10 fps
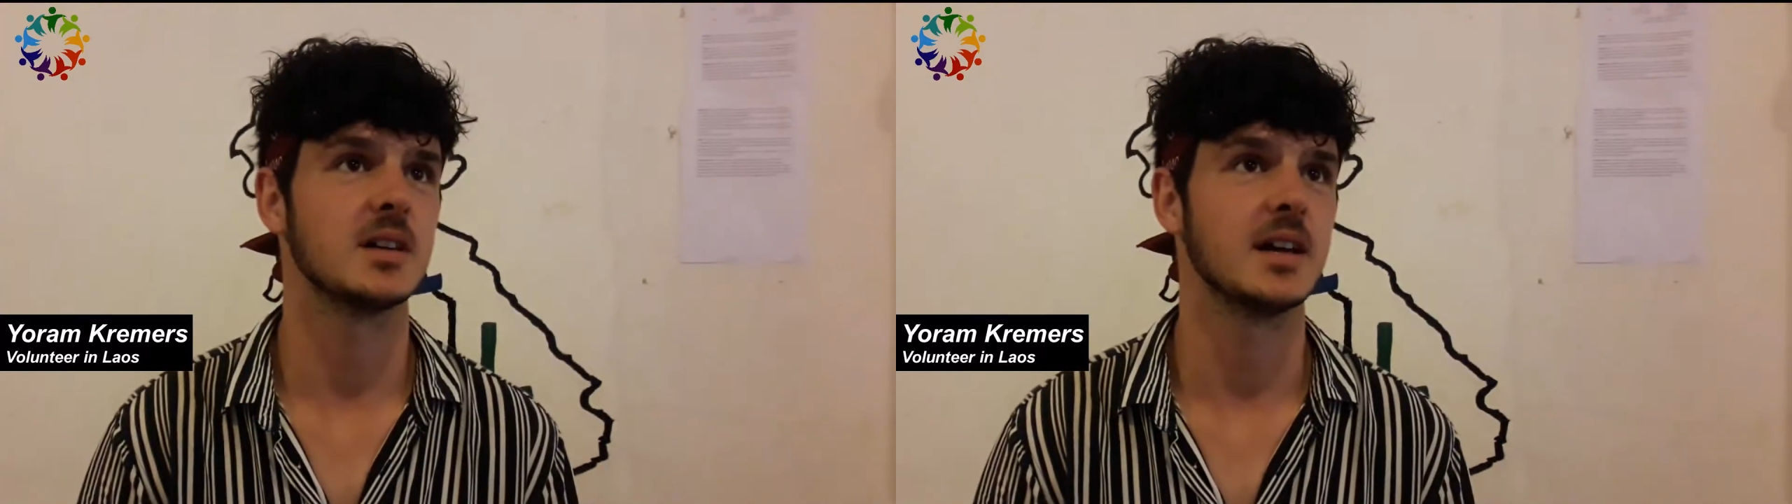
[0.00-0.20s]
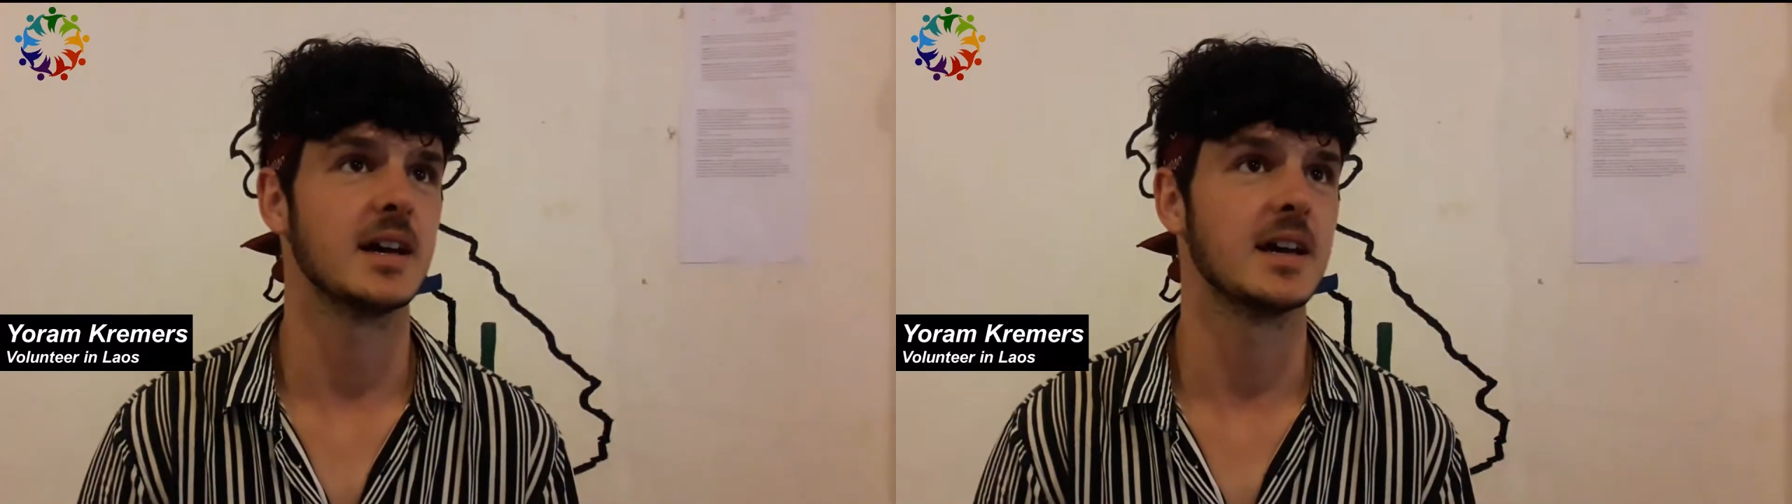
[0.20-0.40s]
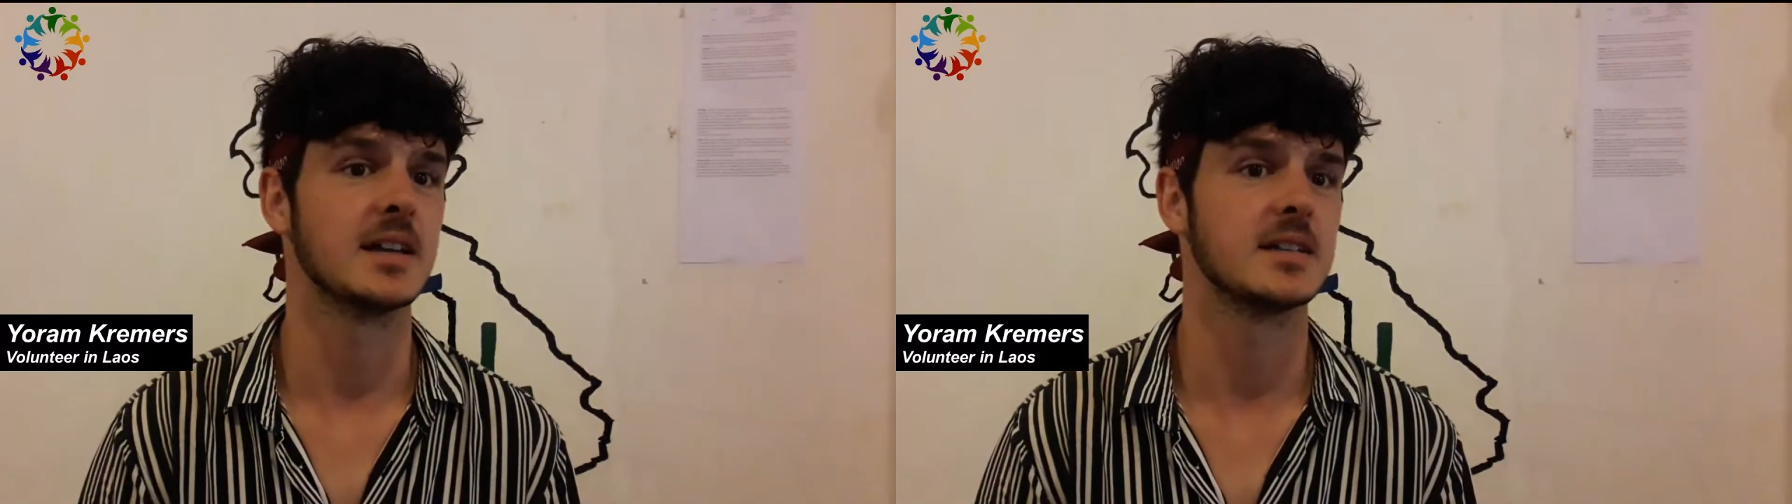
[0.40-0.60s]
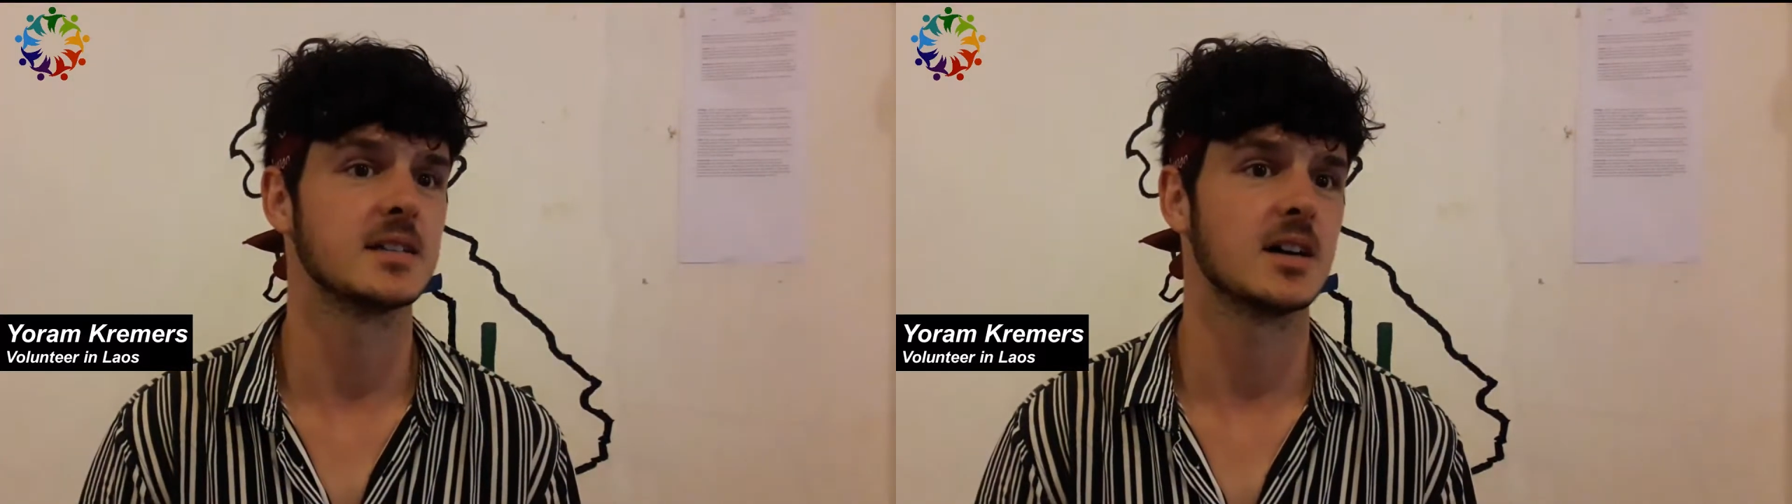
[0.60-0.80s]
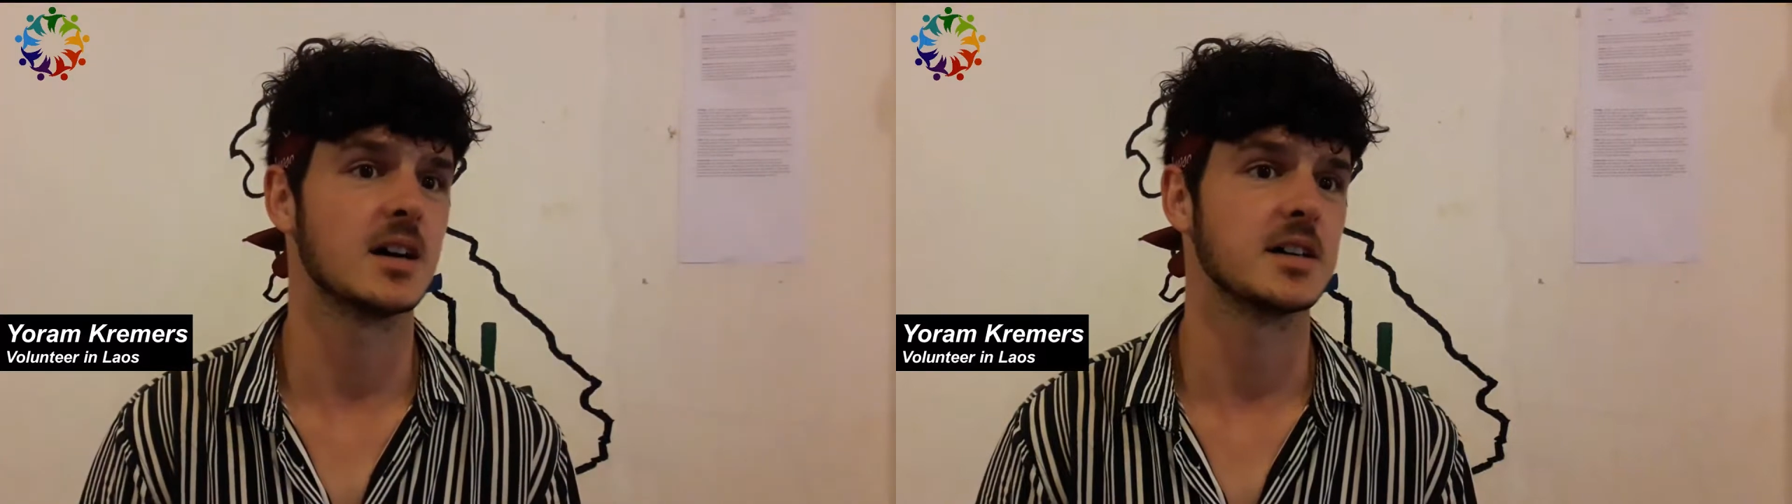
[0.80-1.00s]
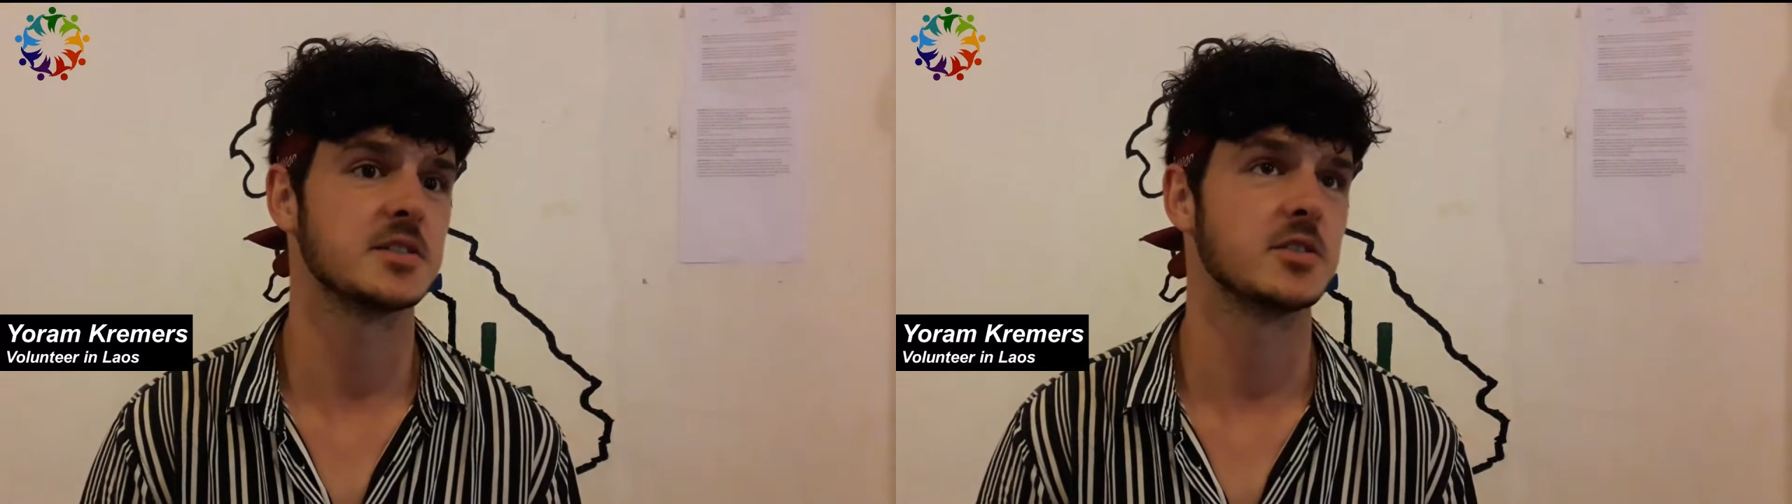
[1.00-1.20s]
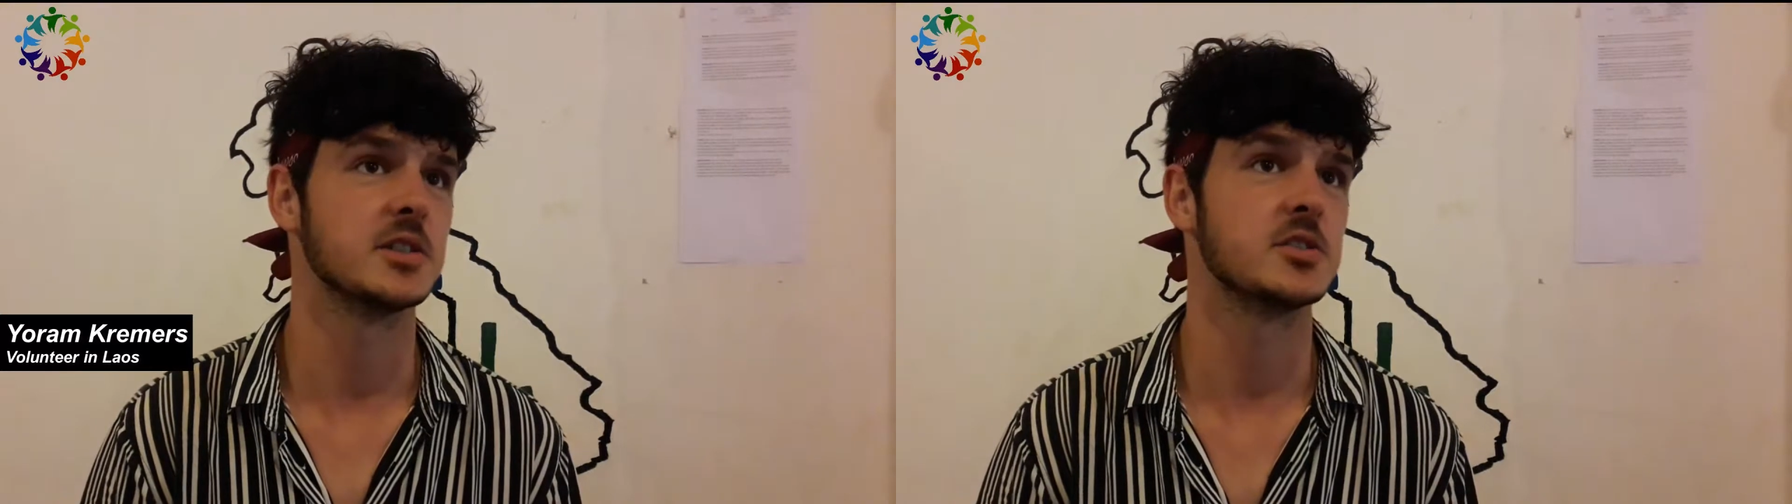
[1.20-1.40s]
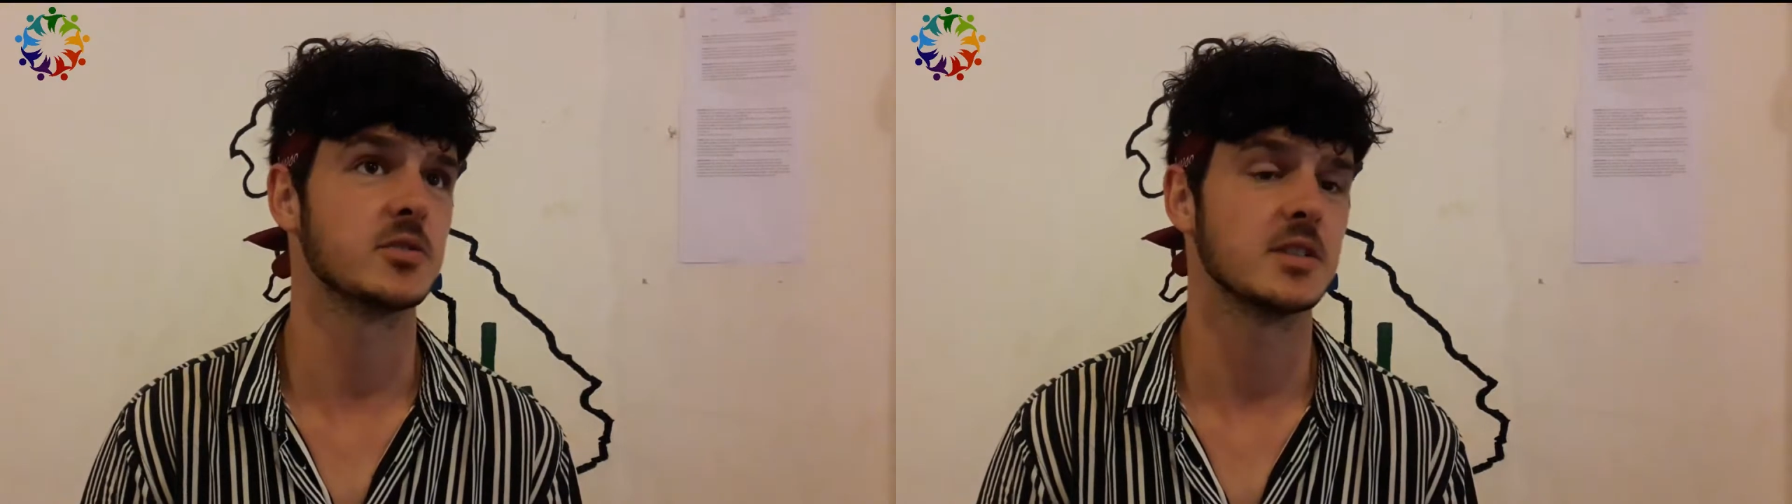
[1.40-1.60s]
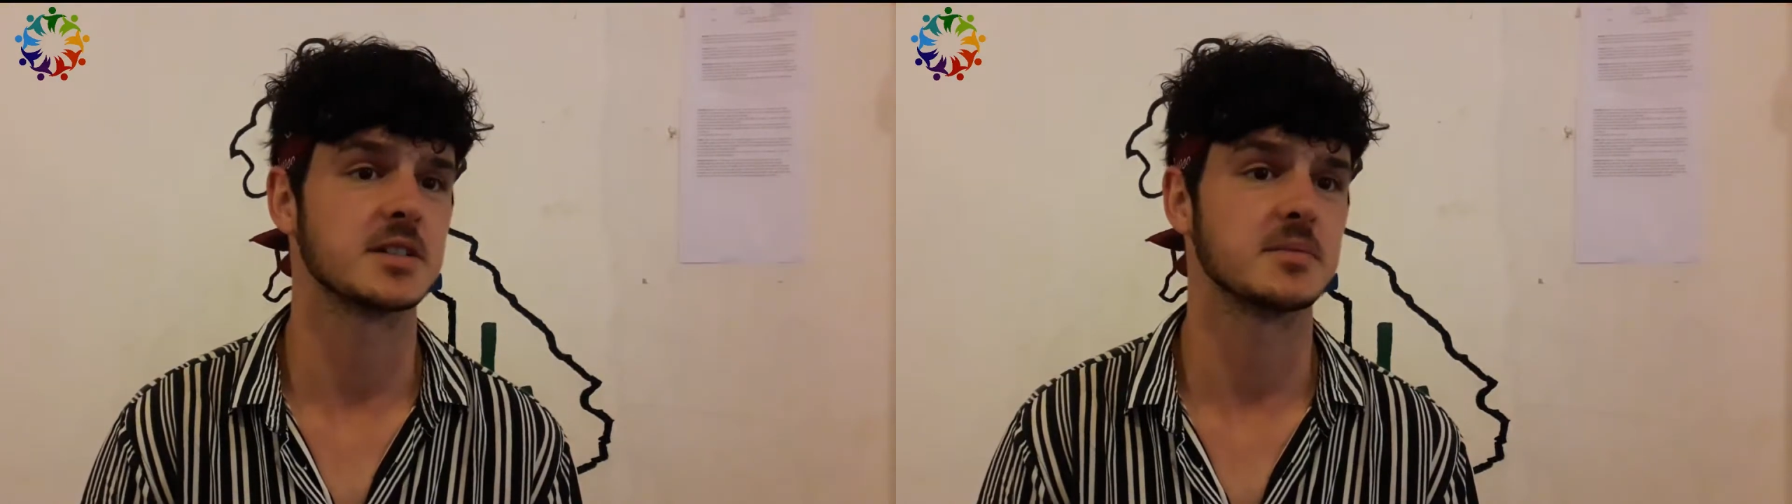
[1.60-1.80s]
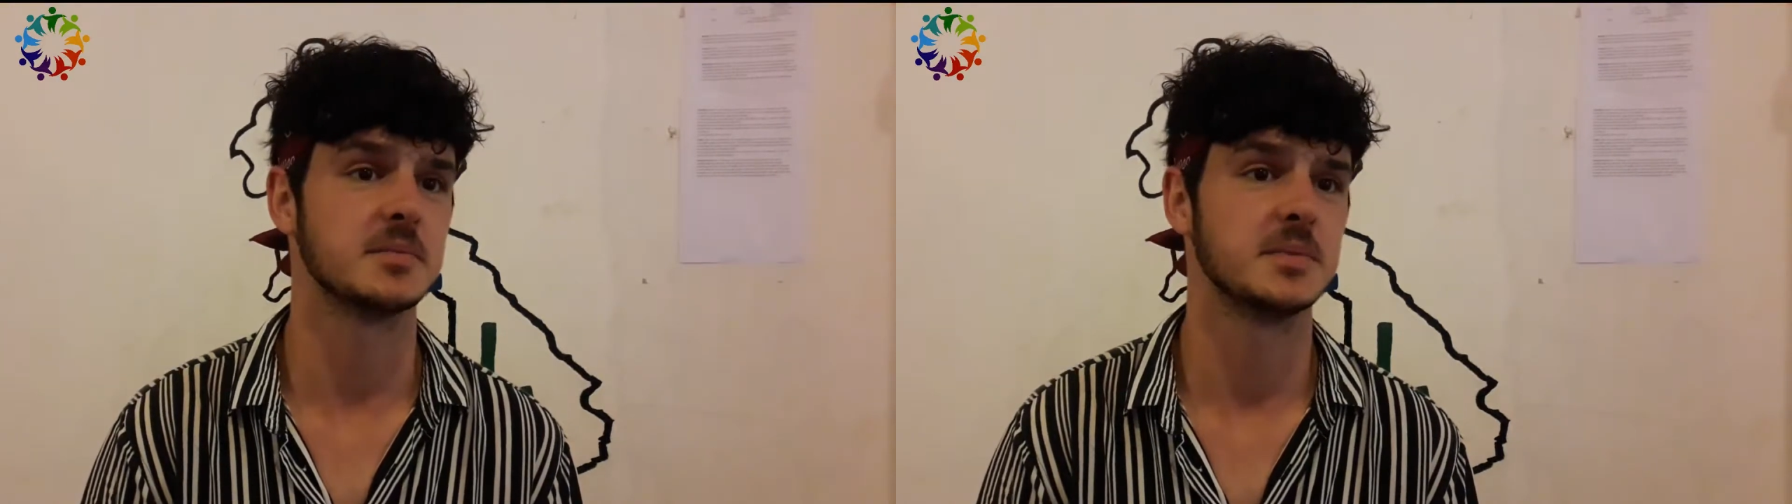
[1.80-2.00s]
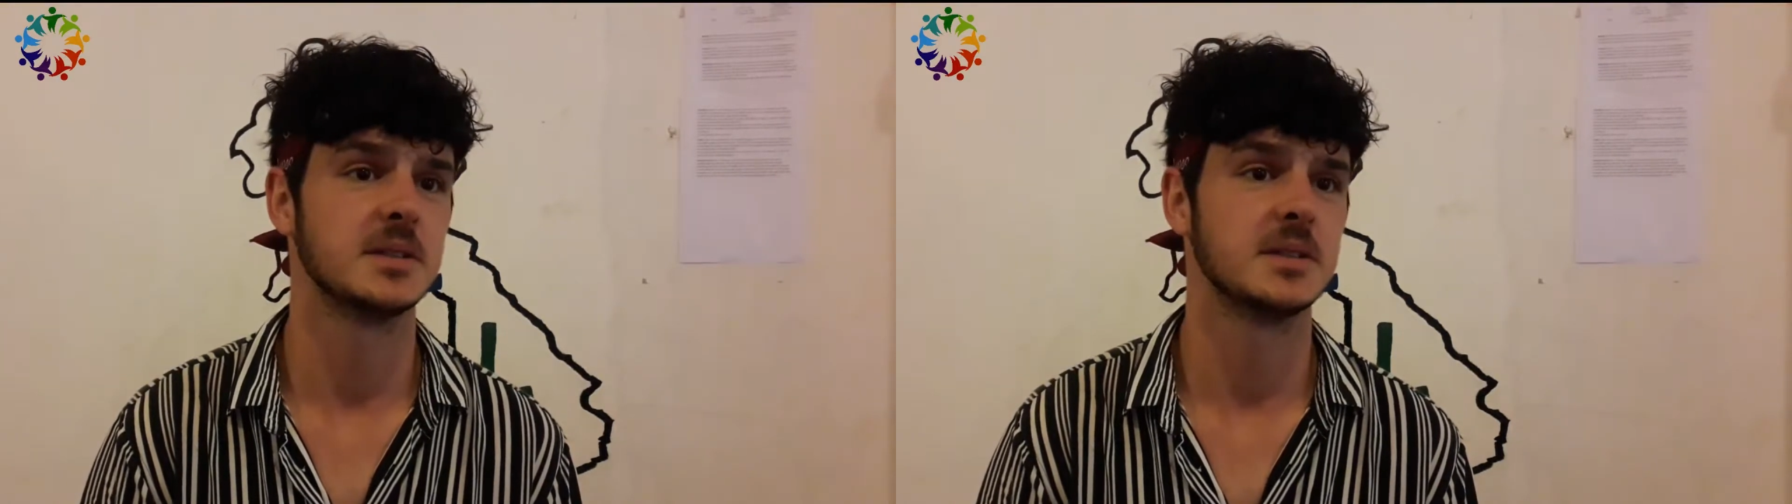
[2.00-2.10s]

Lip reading: and I study journalism.